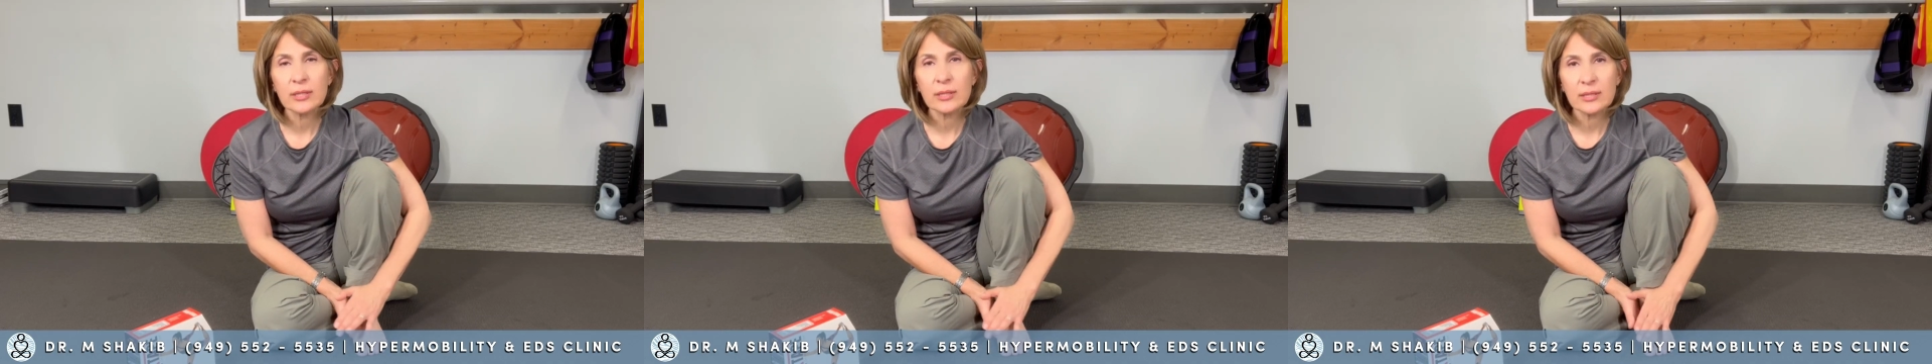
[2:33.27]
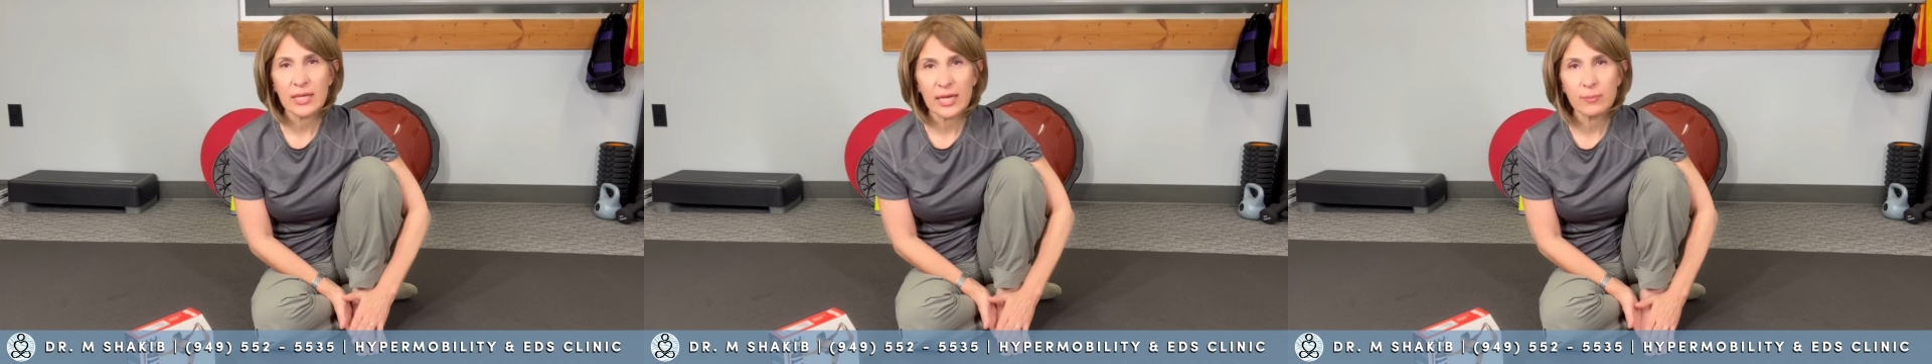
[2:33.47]

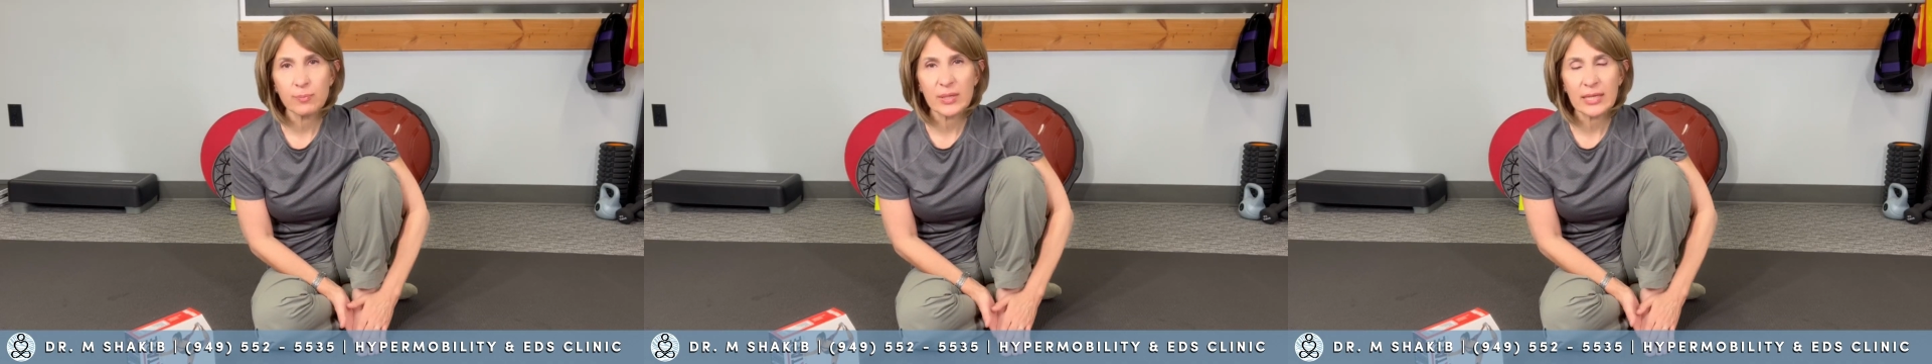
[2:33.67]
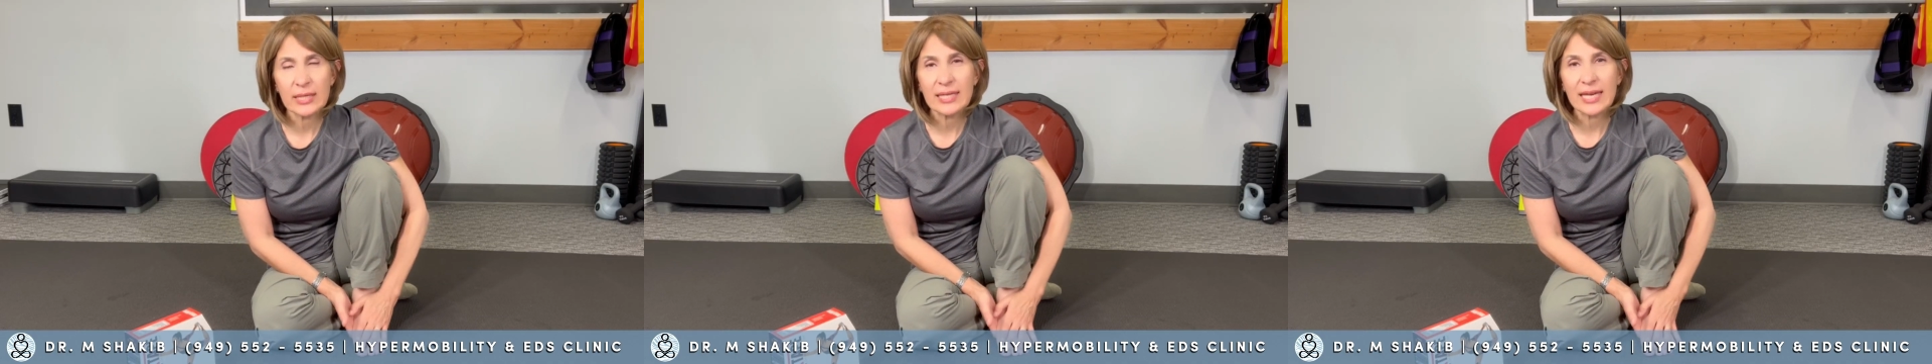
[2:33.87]

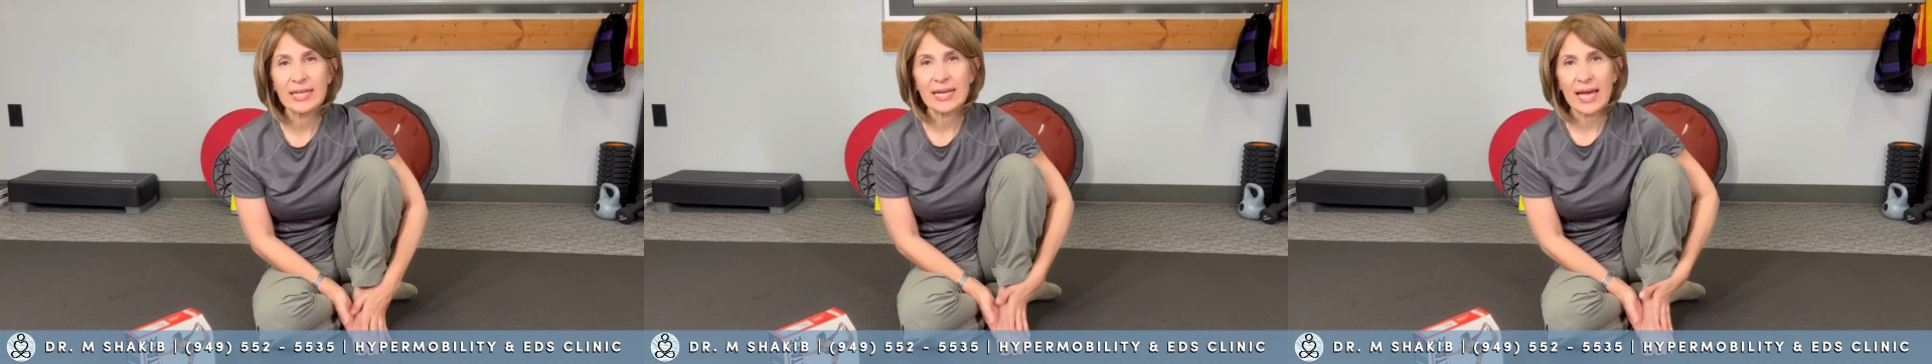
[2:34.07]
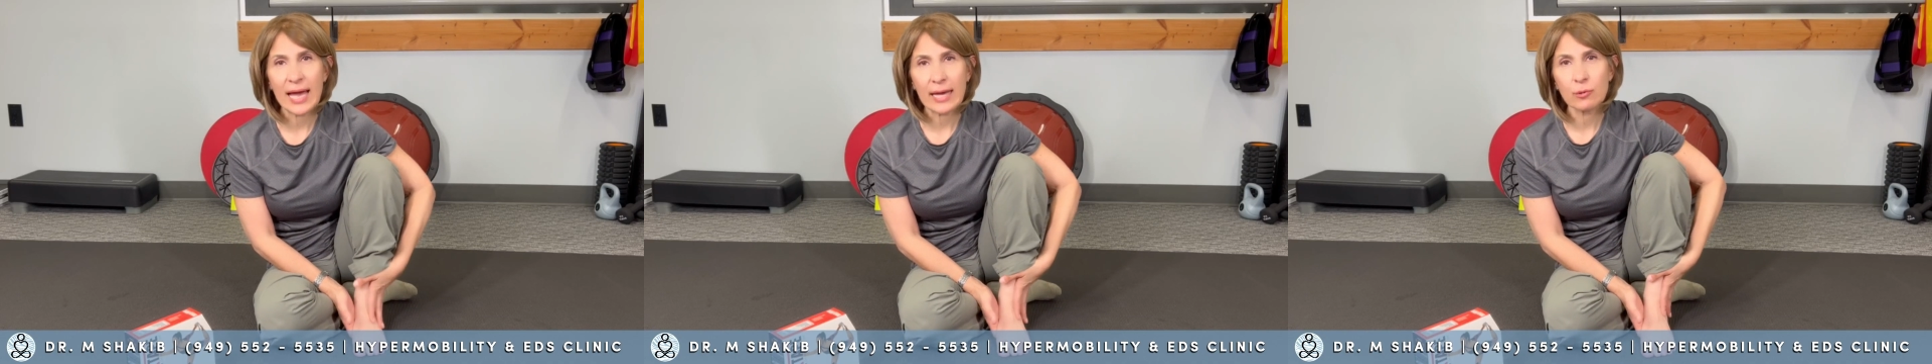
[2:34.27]
taping and
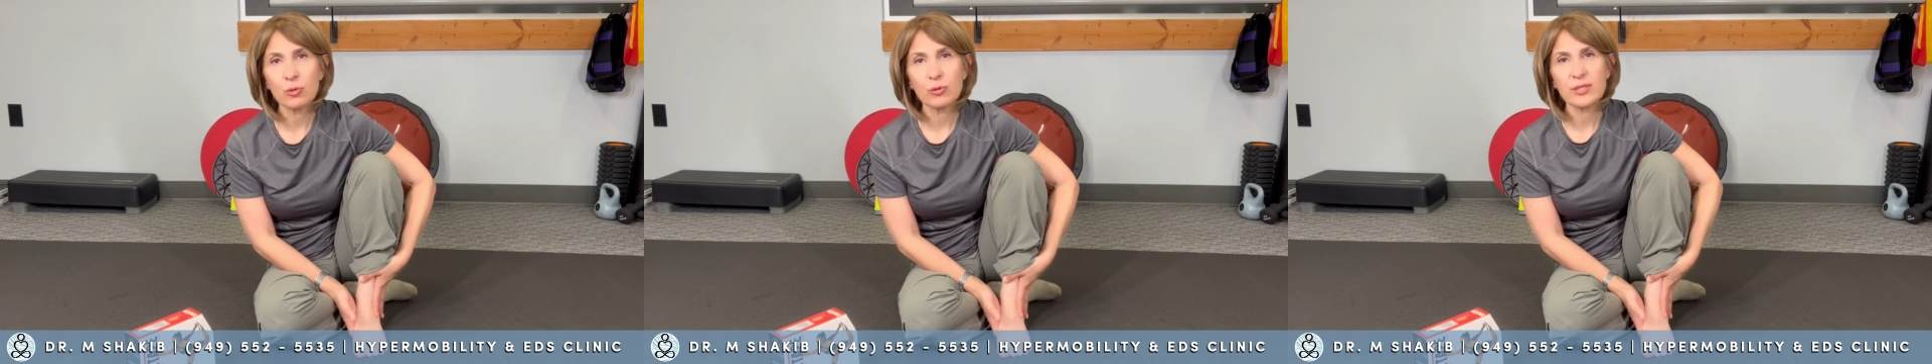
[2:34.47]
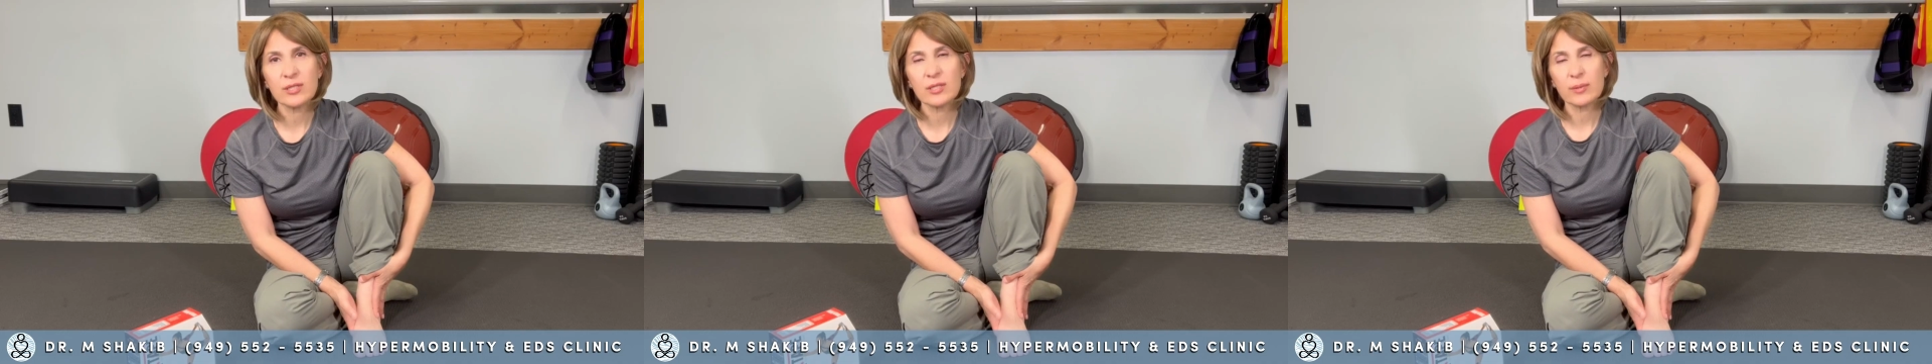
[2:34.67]

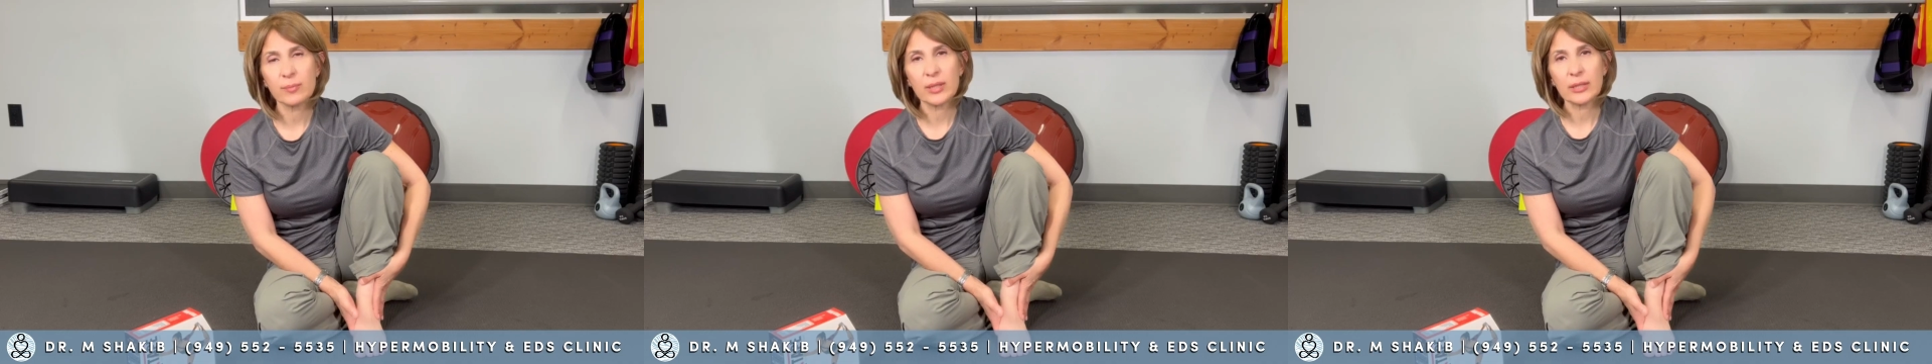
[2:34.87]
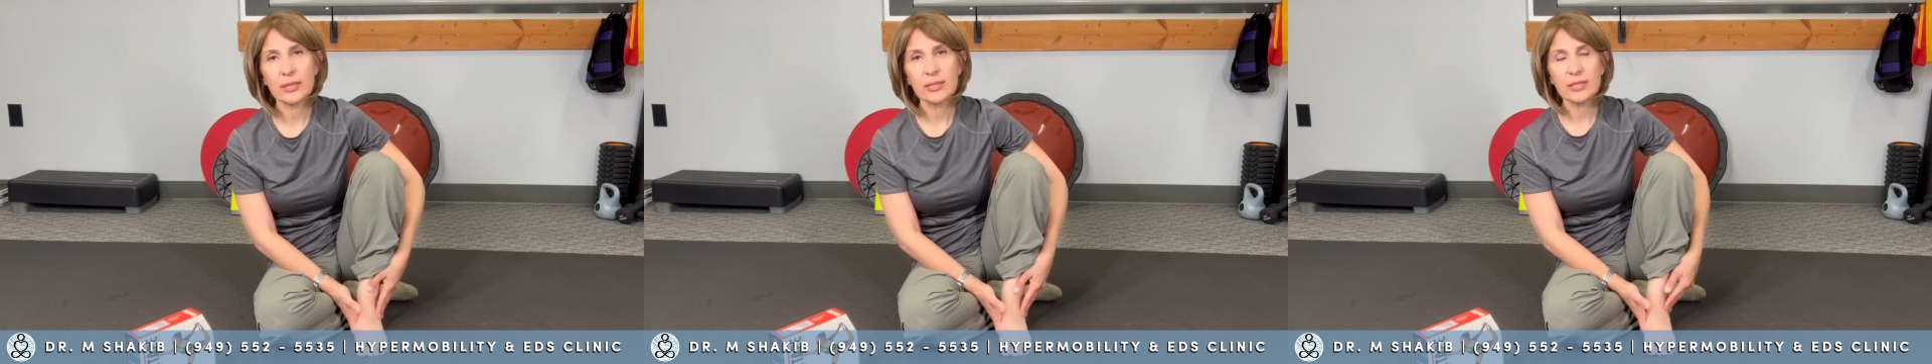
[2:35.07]
ankle
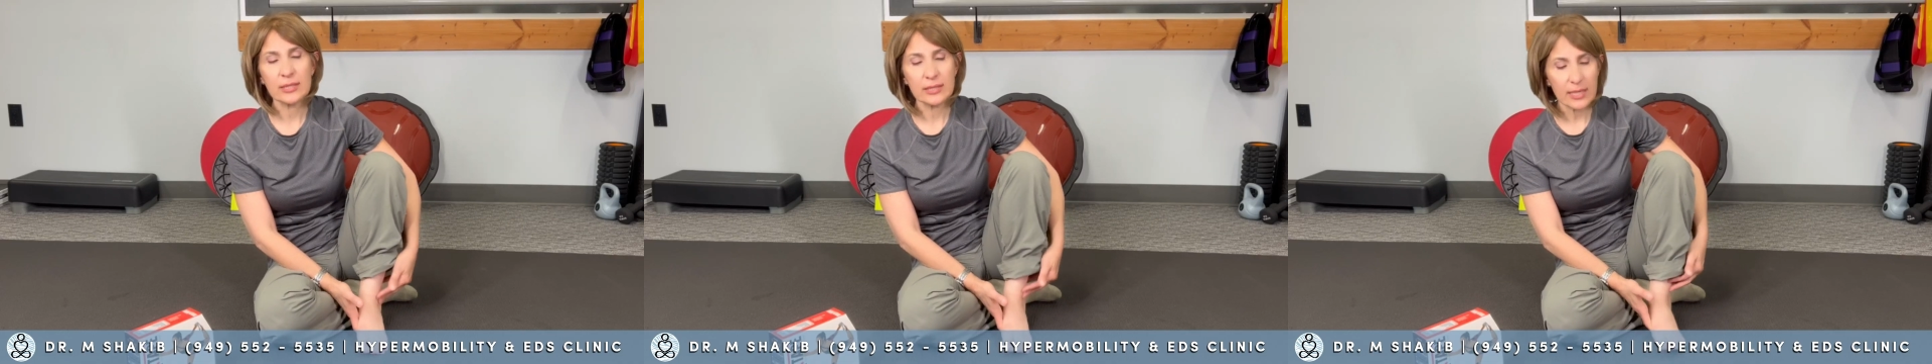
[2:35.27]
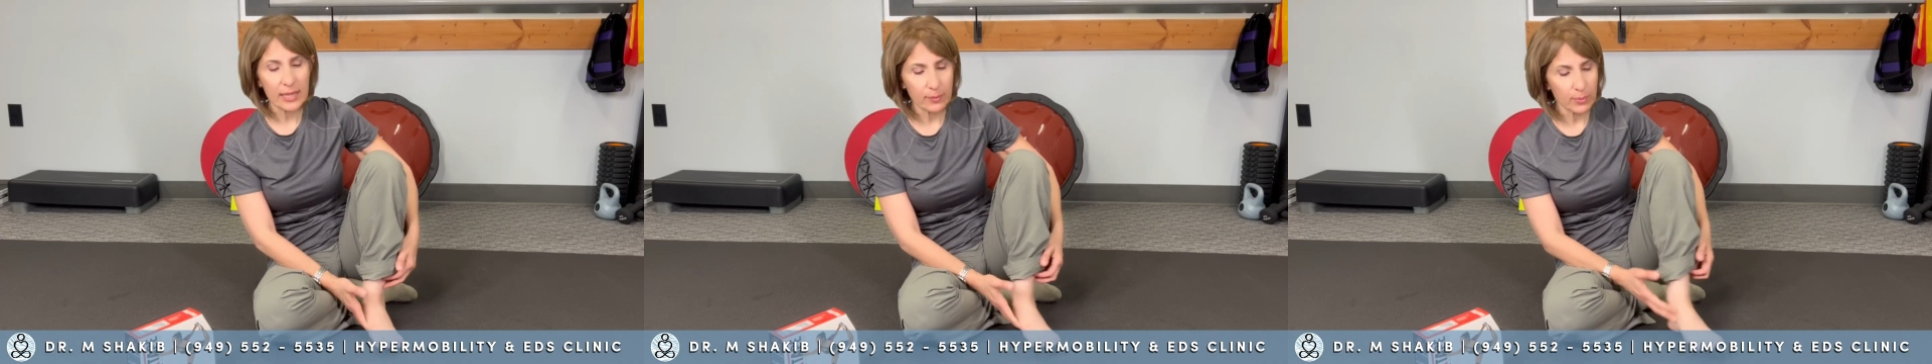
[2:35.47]
stability
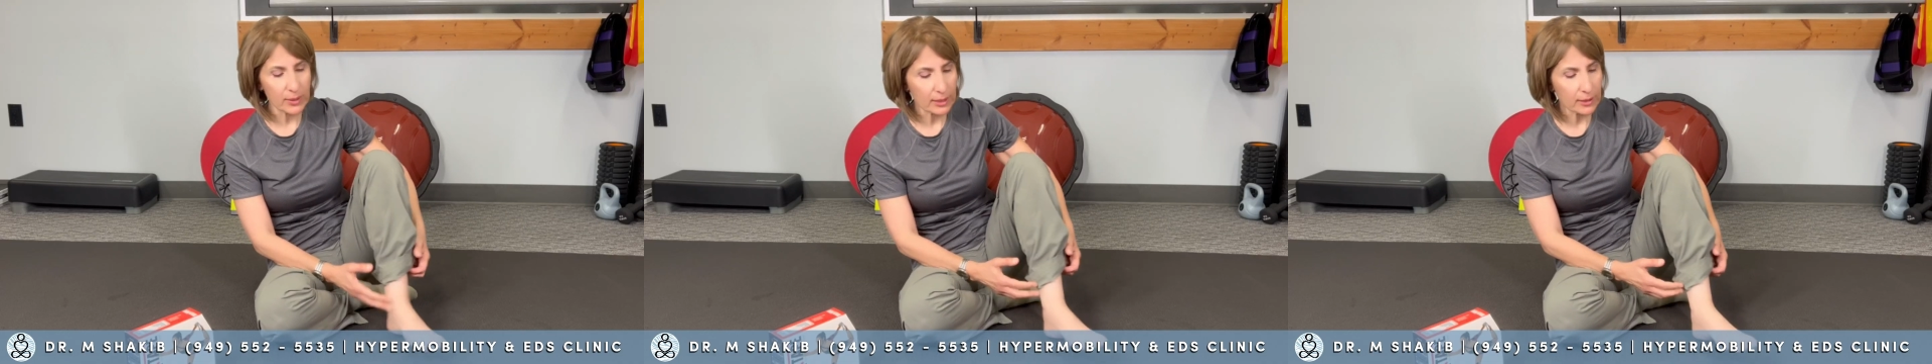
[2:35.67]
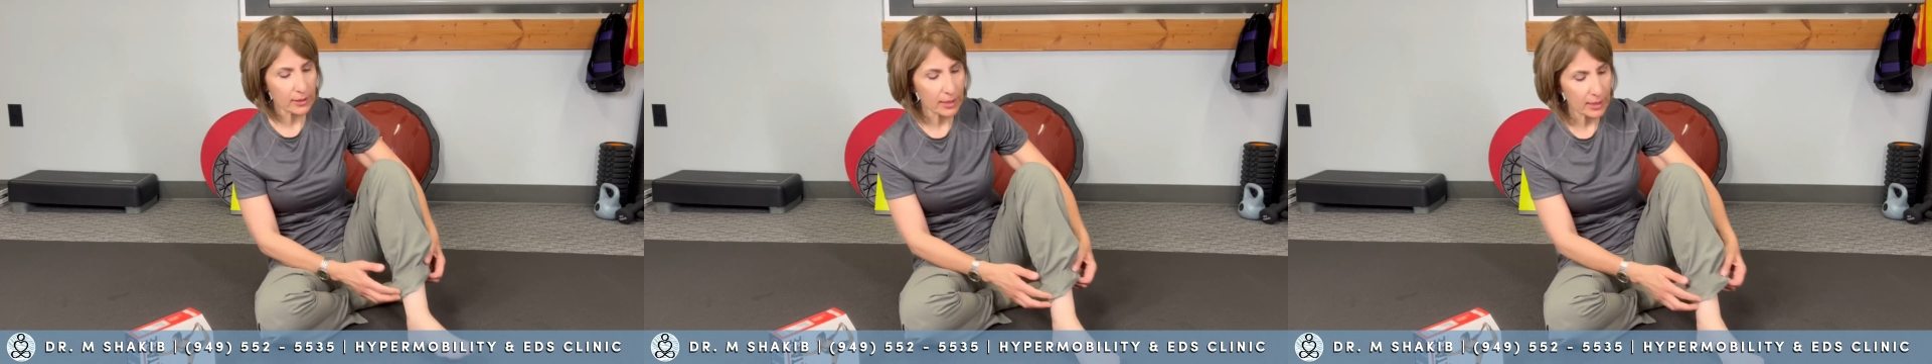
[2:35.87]

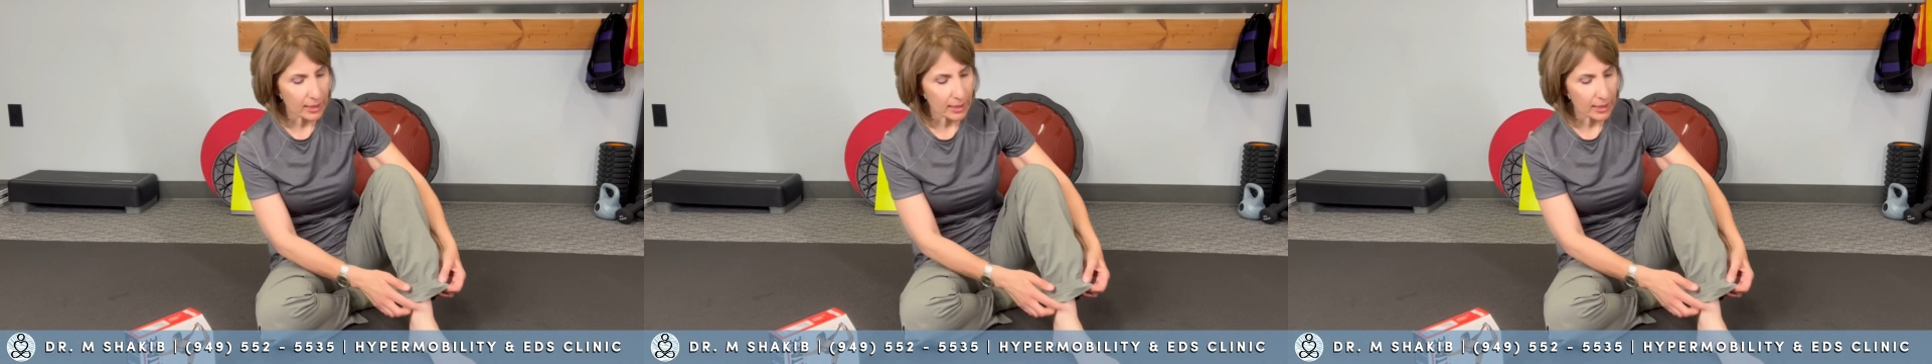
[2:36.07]
taping,